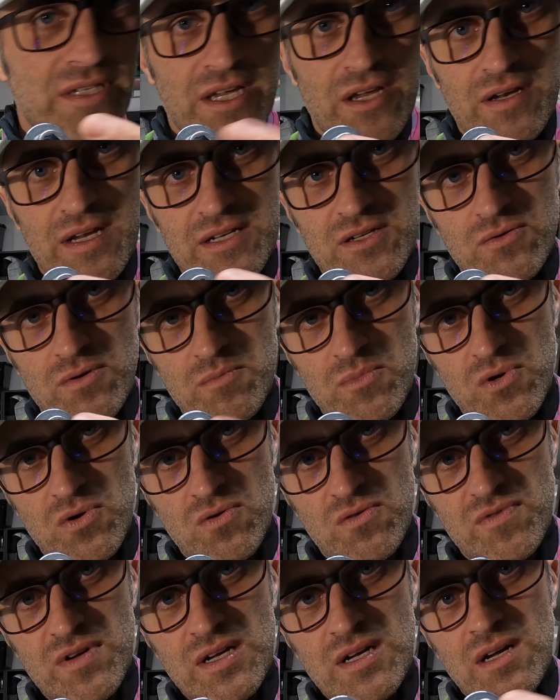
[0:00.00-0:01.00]
that you need to
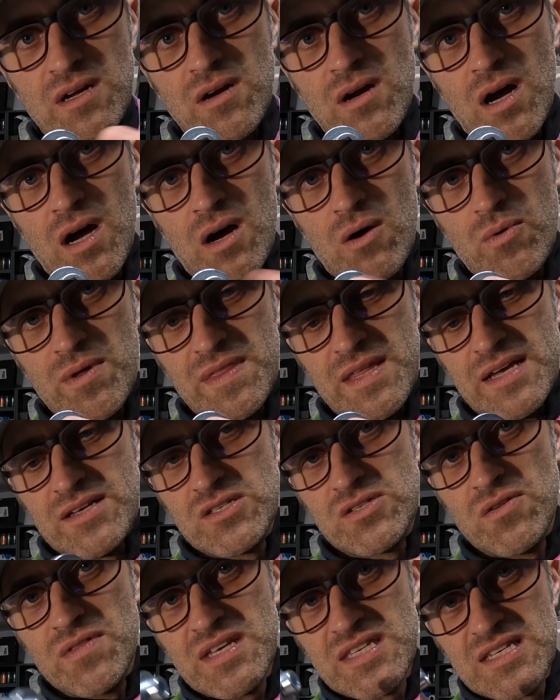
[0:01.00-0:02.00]
remove with this.
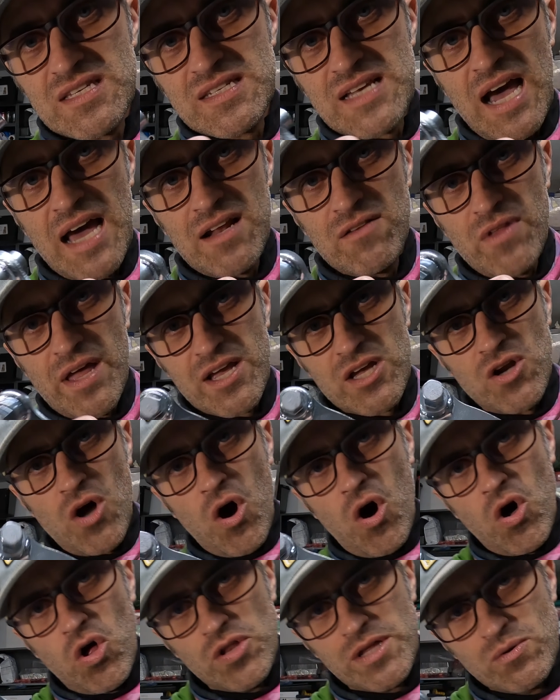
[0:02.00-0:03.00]
So this is kind of like an
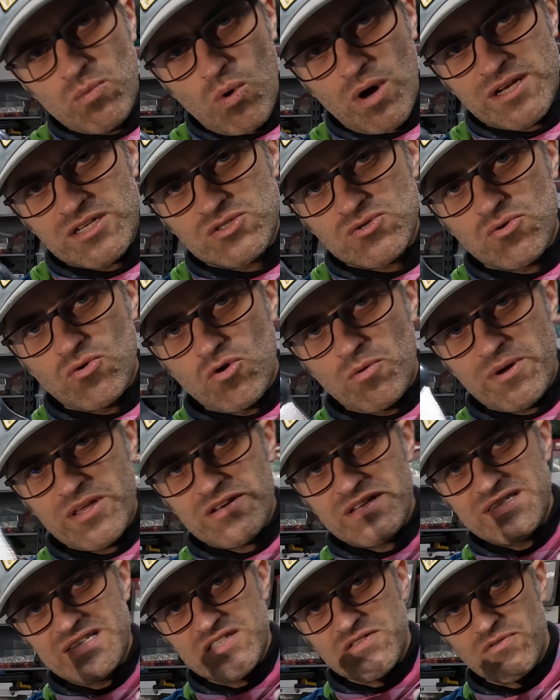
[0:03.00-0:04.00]
all-in-one tool, but you
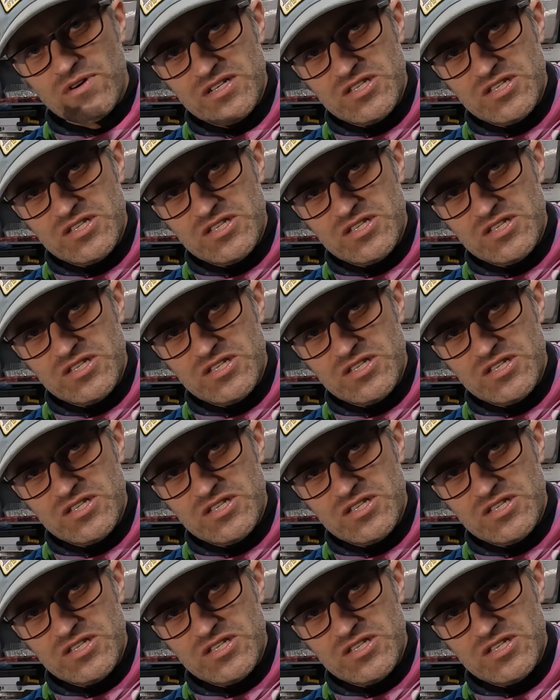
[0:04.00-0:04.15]
can see it's very